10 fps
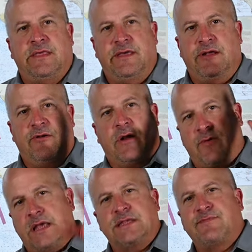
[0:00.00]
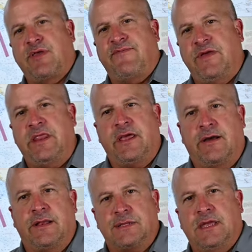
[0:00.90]
They are aggressively feeding
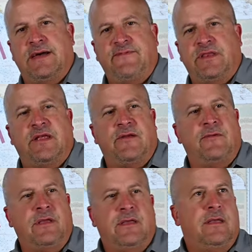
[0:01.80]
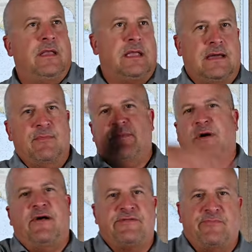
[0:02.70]
on stuff and they're coming up
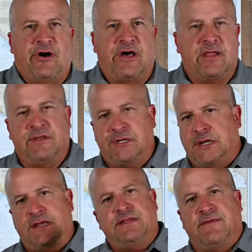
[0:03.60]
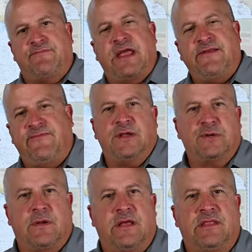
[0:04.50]
off the bottom and chasing bait
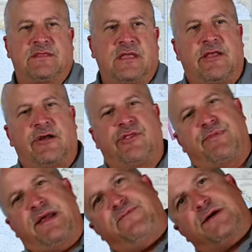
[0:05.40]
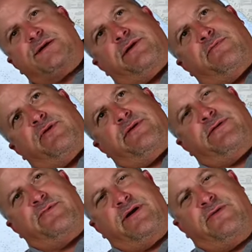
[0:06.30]
fish around. It's not like all the bait fish on the
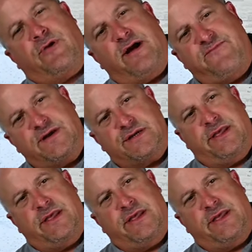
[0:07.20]
uh, in rockfish